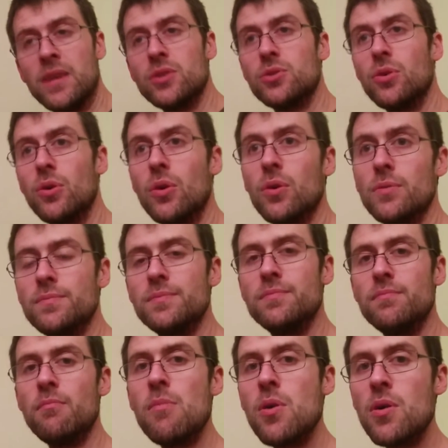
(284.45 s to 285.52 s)

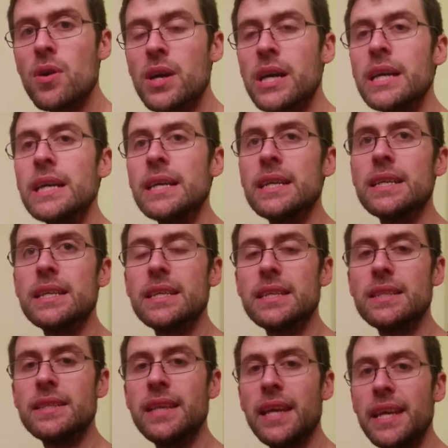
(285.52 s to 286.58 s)
So more
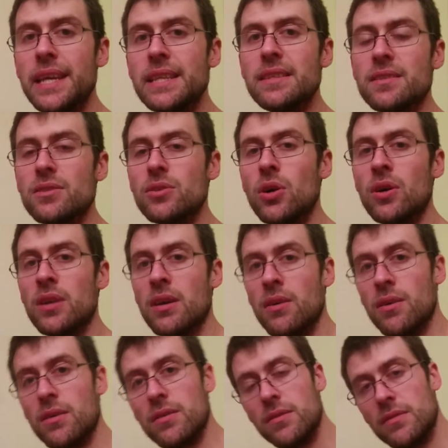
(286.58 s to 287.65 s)
the heat's
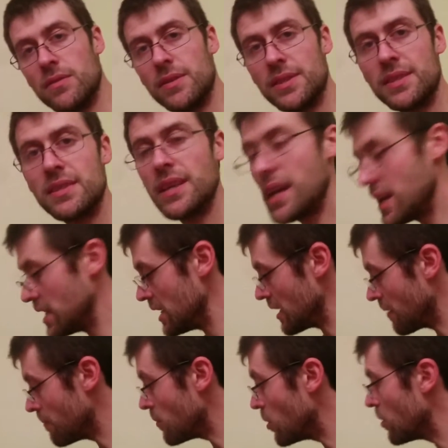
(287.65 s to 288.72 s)
gonna
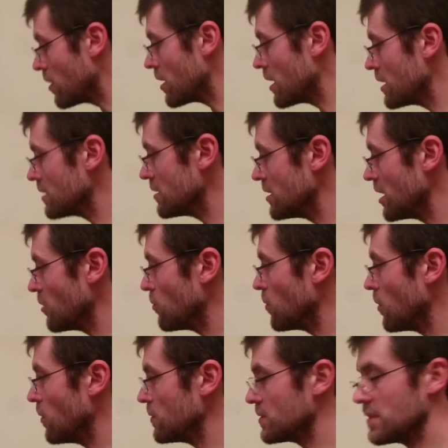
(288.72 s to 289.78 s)
stay and more the
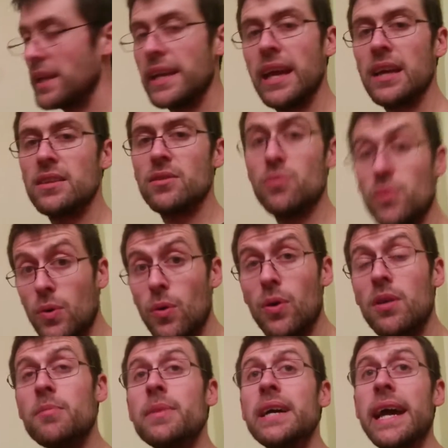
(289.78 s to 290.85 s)
walls they get
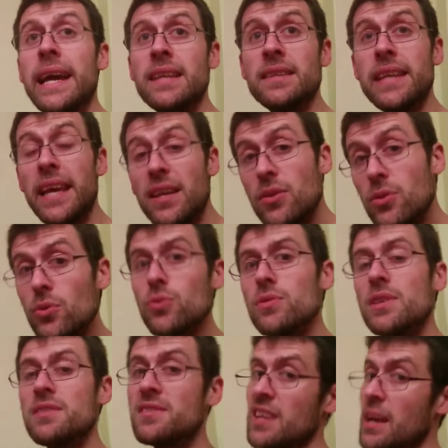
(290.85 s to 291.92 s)
warm, and they do
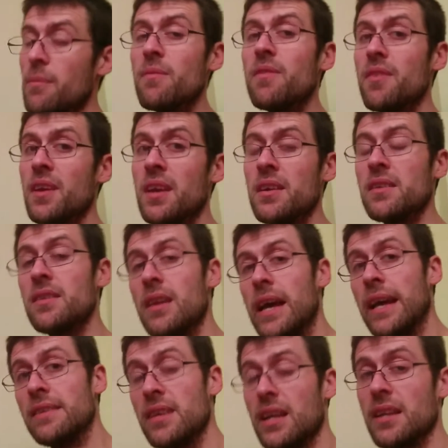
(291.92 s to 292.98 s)
the same thing
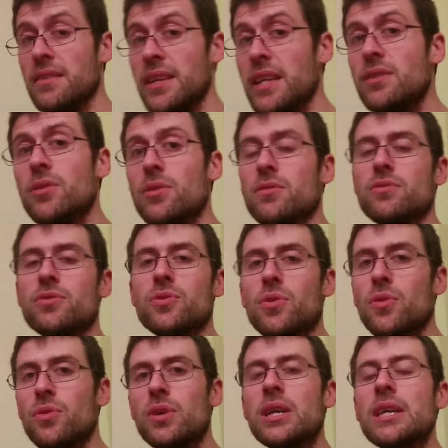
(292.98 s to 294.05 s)
like the radiator.
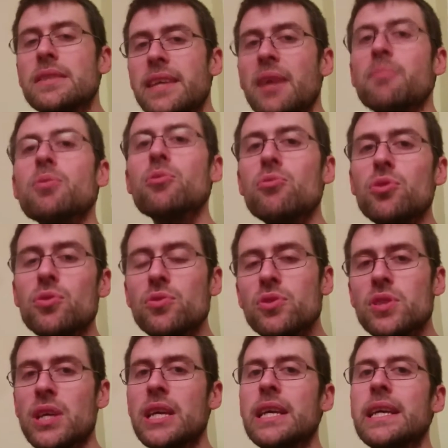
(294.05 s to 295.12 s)
So they
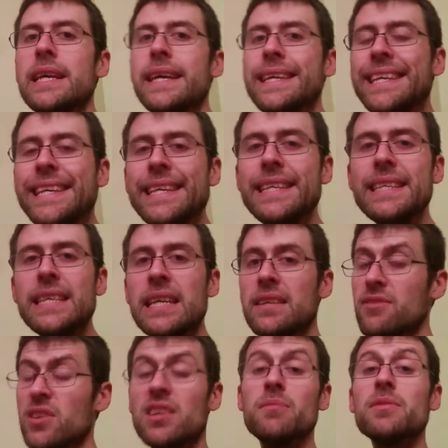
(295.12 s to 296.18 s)
produce heat
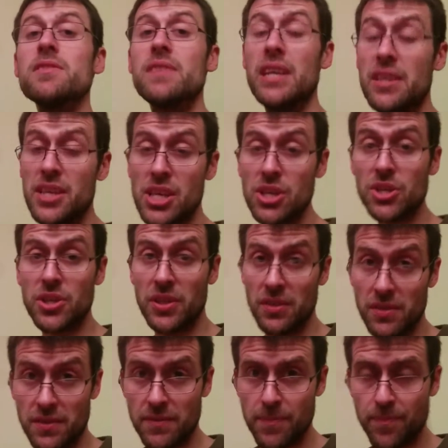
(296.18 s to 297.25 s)
thermal
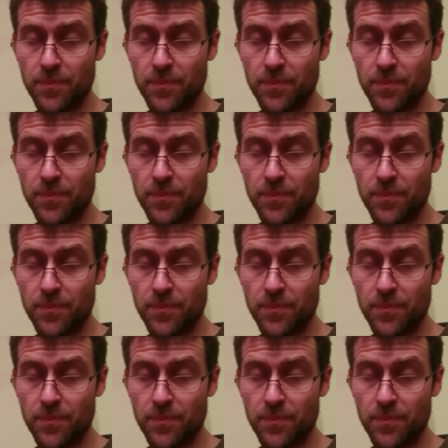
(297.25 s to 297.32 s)
radiation.